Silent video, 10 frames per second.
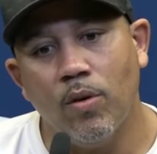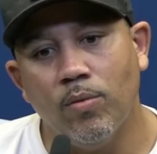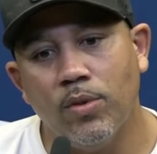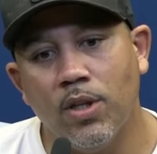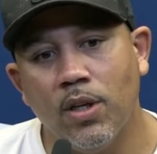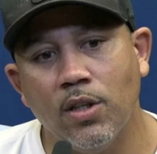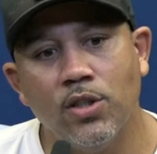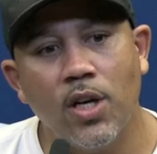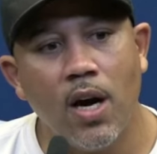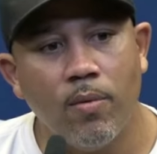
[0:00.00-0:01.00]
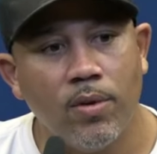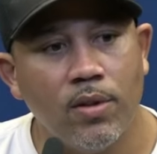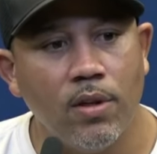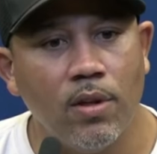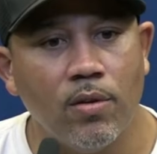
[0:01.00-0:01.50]
We did a good job
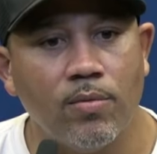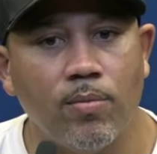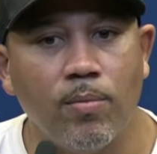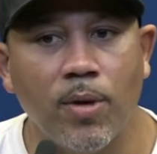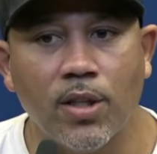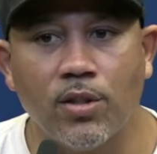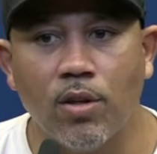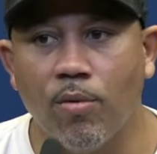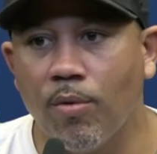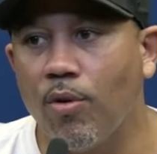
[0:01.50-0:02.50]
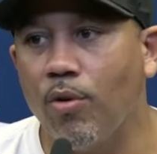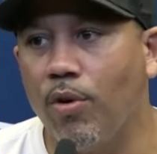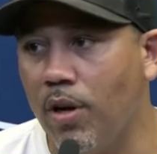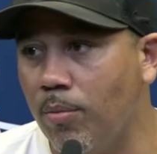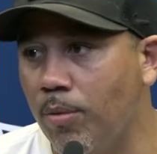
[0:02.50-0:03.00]
with, you know, making sure we're
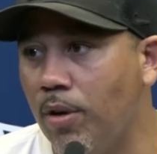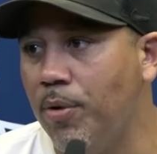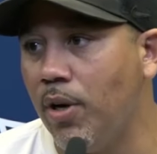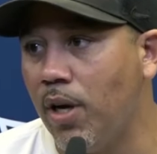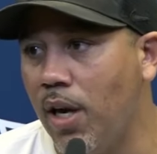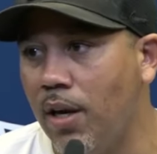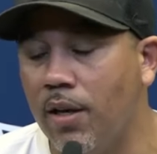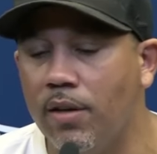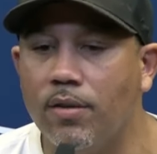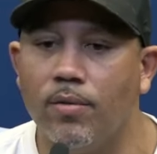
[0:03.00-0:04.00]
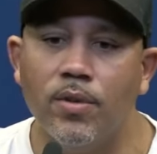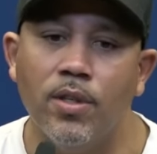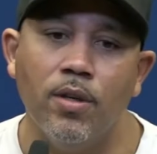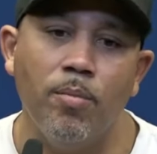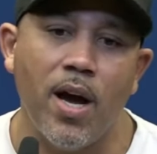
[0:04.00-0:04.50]
recruiting him and communicating. We
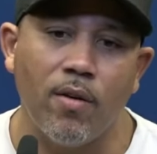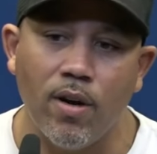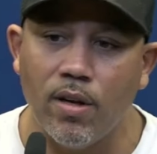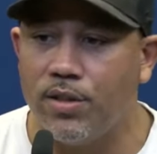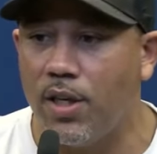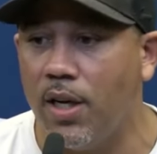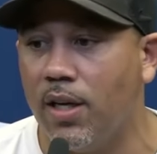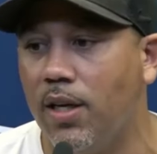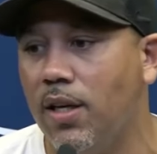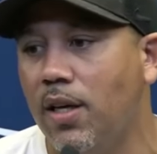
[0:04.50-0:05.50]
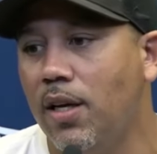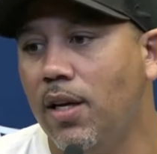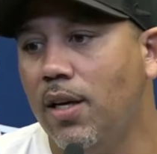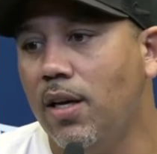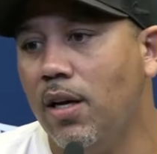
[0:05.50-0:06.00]
did the background check.
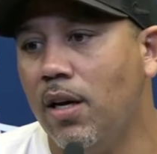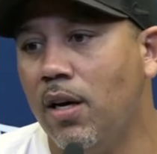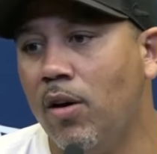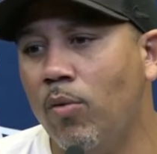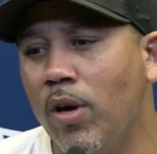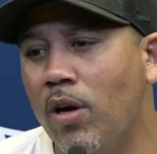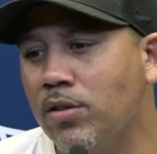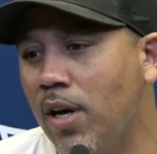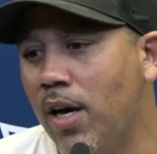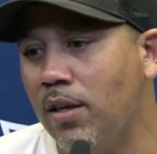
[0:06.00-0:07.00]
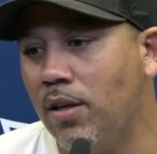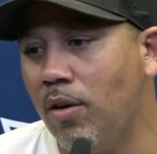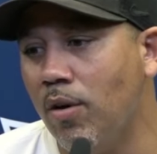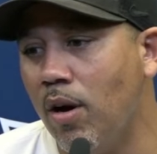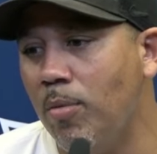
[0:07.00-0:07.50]
We also had, you
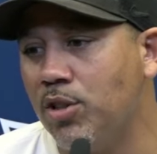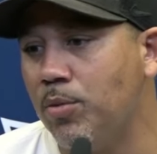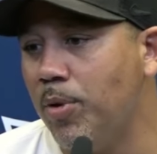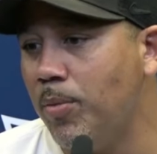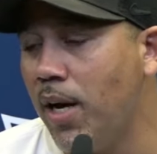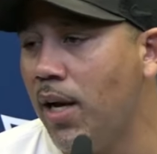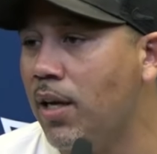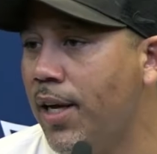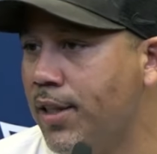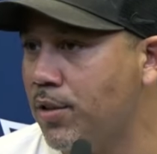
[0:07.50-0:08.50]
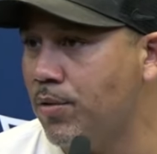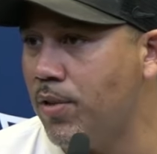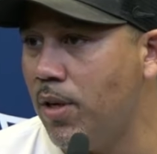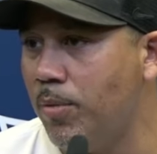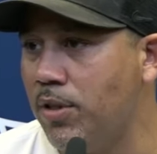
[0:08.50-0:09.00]
know, a bunch of people that had connections with
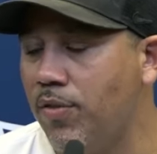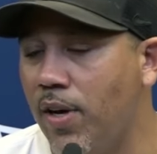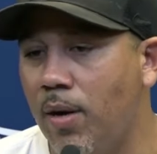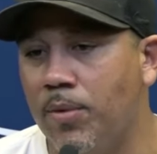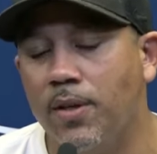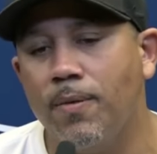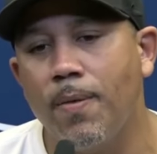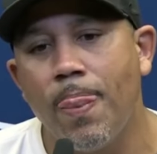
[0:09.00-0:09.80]
him and his family.